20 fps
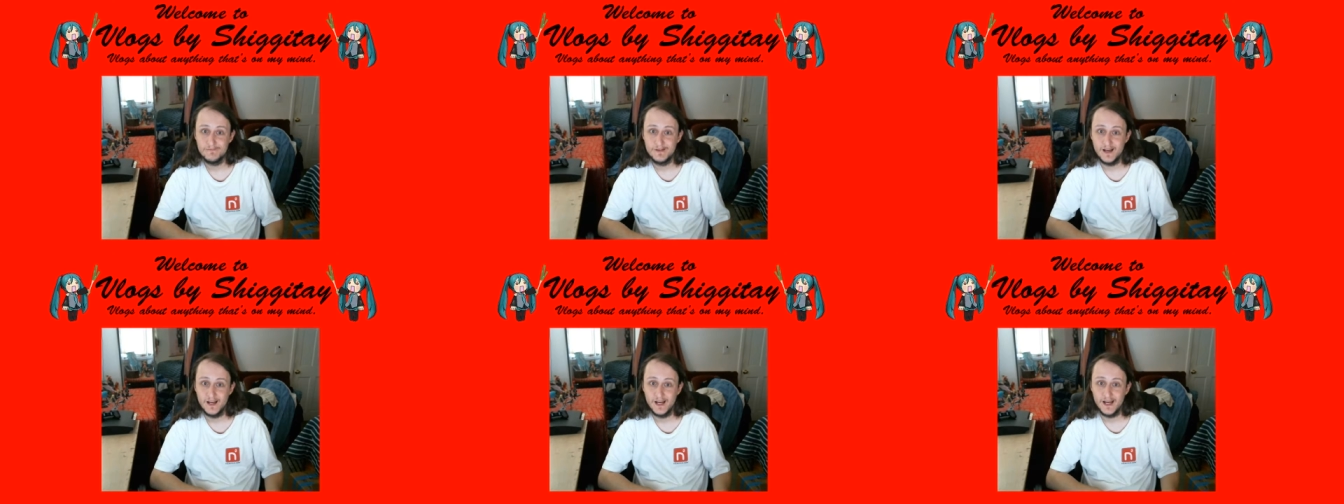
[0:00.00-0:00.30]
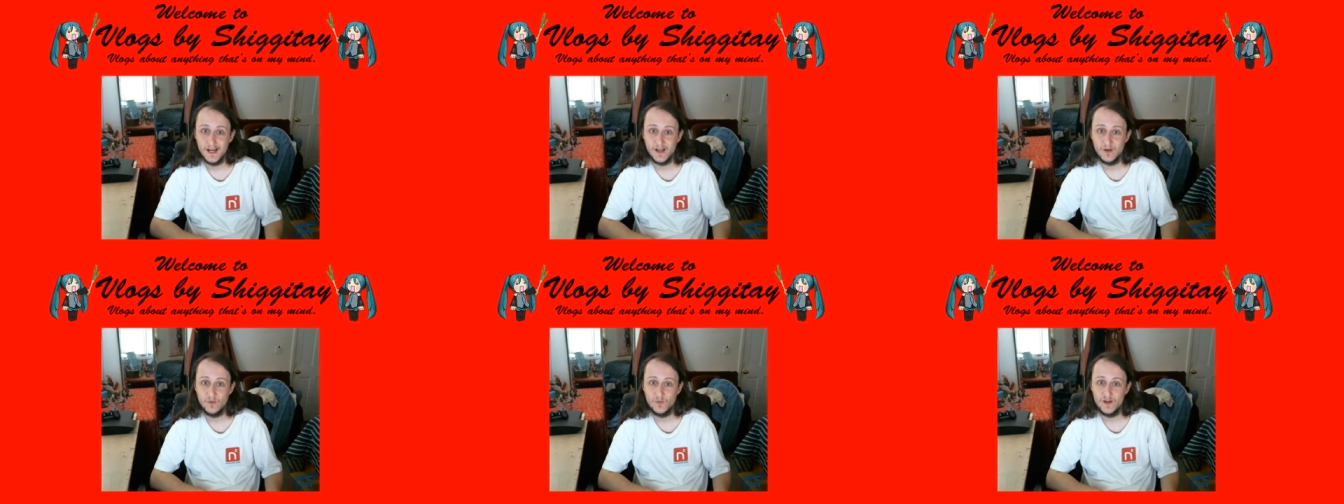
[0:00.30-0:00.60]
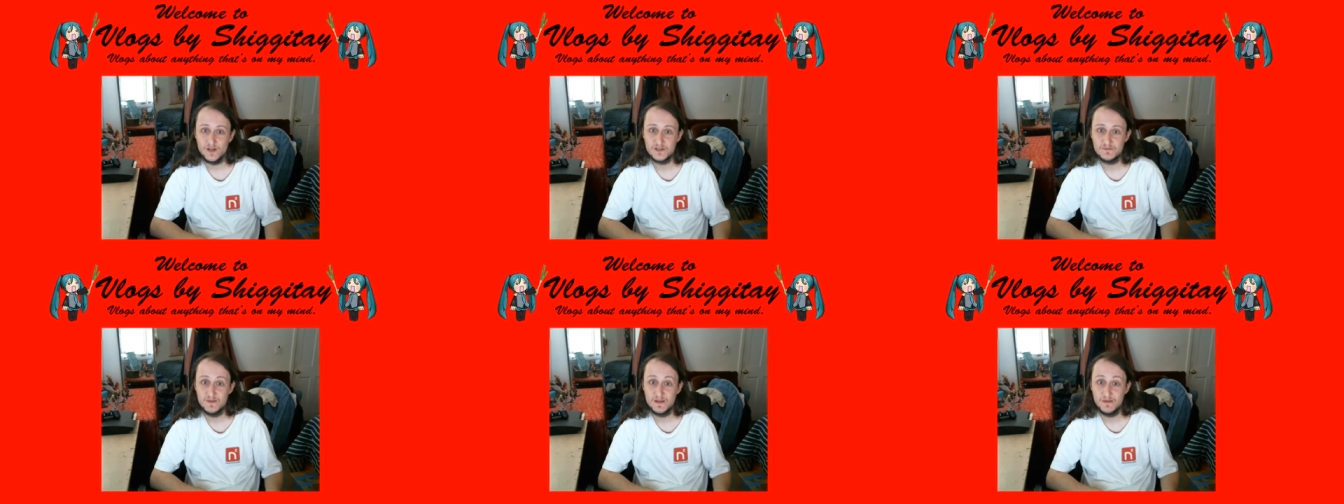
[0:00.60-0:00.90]
I
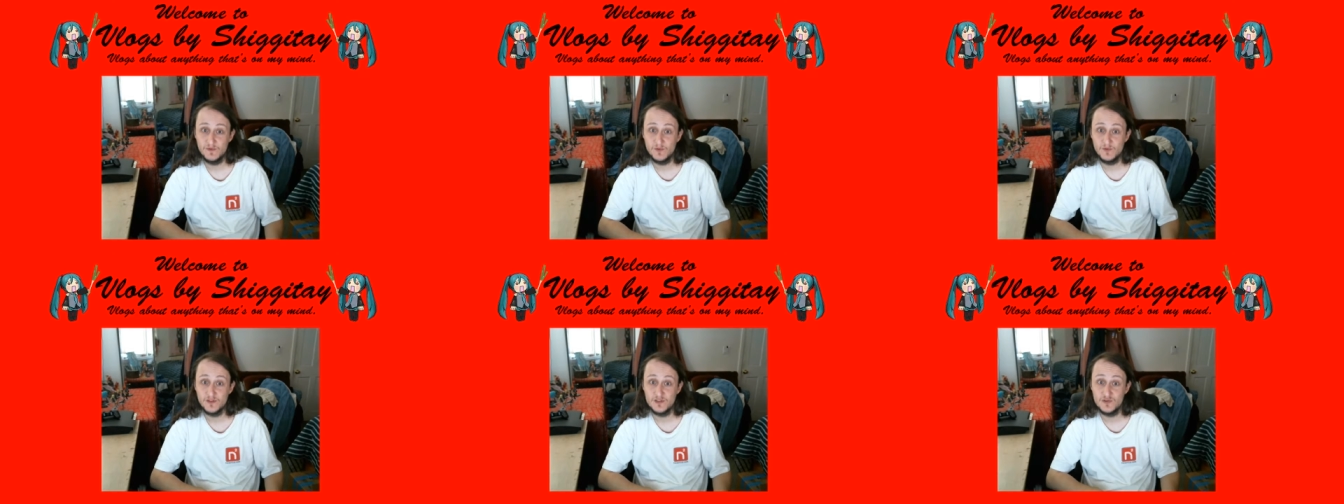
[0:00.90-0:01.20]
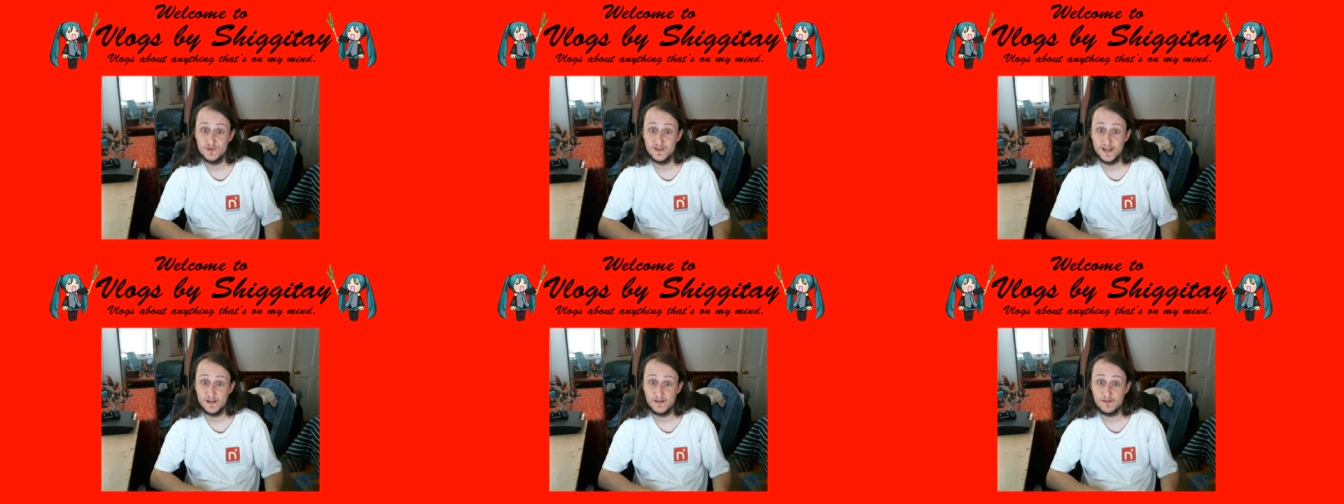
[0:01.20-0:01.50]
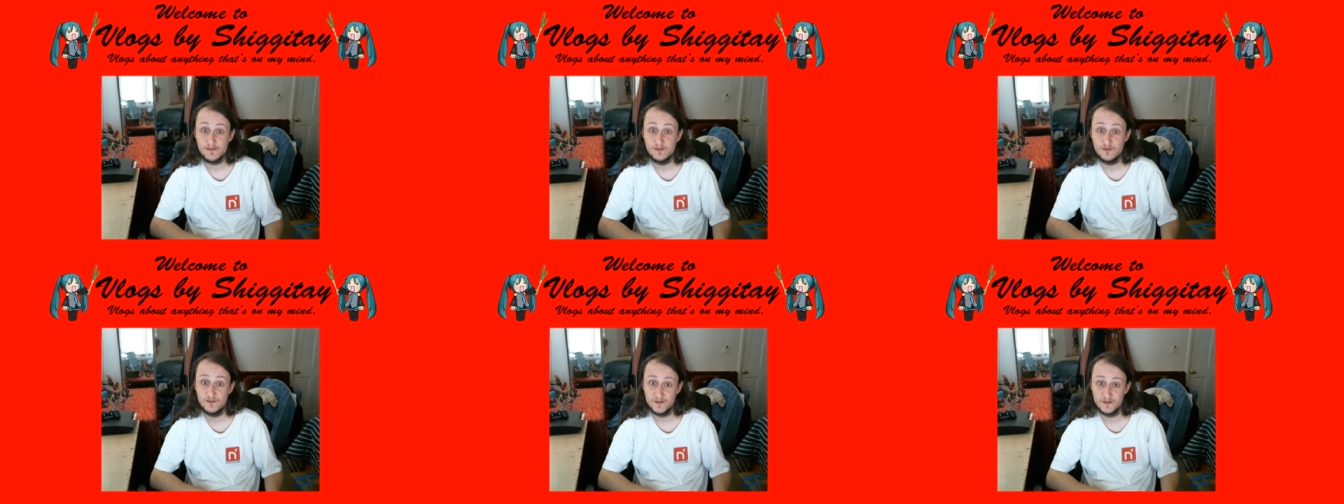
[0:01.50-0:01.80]
wish people would do that
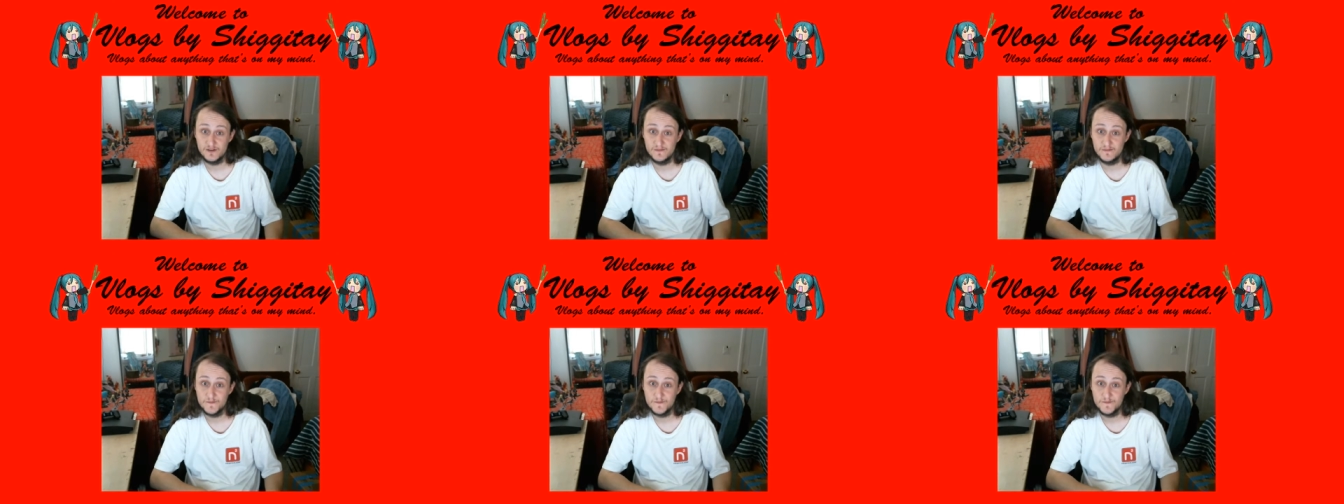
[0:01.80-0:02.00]
sooner.